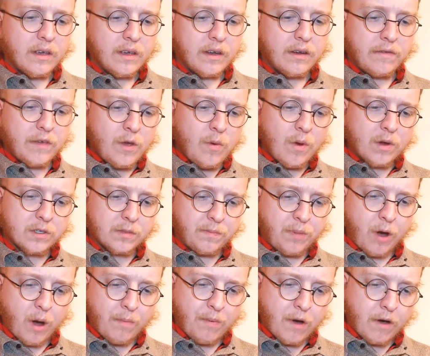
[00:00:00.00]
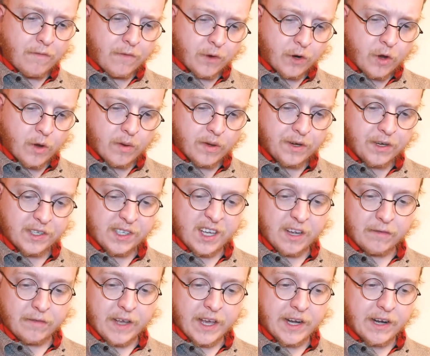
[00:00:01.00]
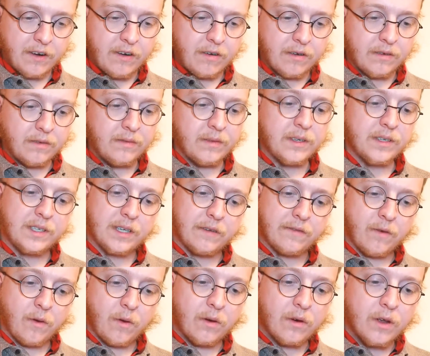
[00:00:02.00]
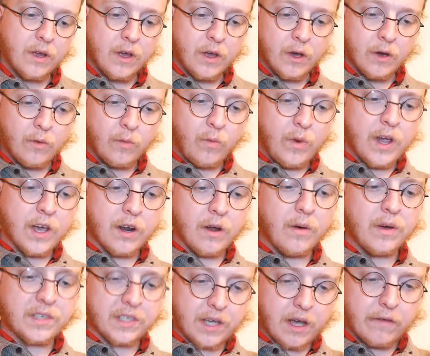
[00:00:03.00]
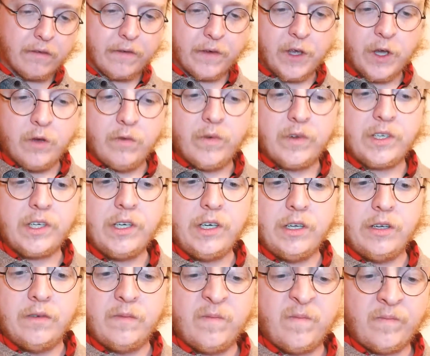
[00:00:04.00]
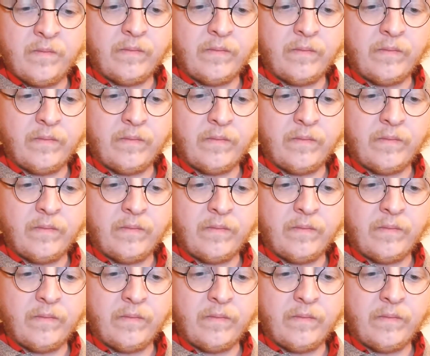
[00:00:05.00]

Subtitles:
"And if you want to pop off for cooking yourself later on," said Ford, "we can always cover for you in return."